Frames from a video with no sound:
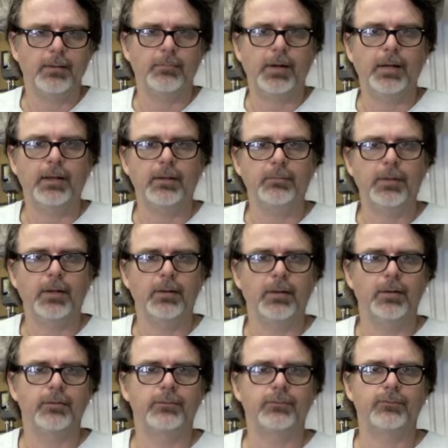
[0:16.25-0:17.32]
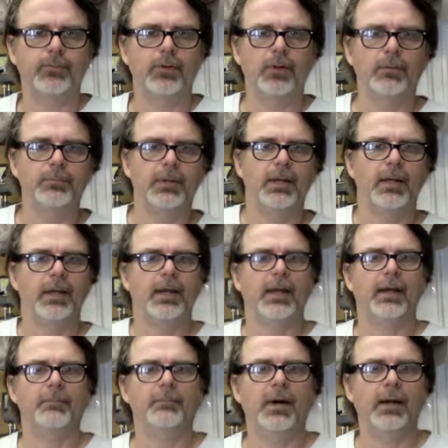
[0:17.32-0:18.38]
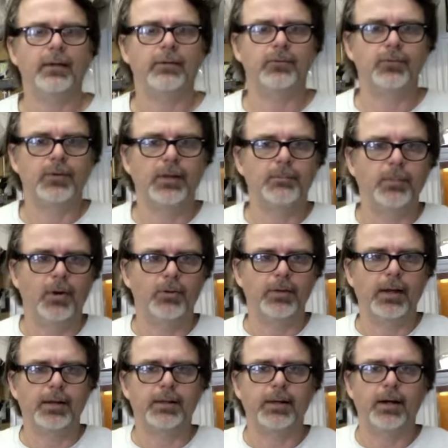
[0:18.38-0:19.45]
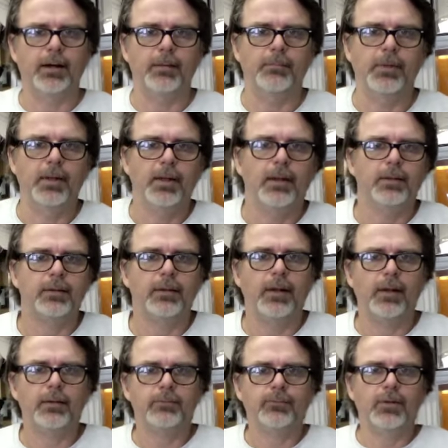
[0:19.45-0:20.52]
and my email is philip@myersdepot.com. Today's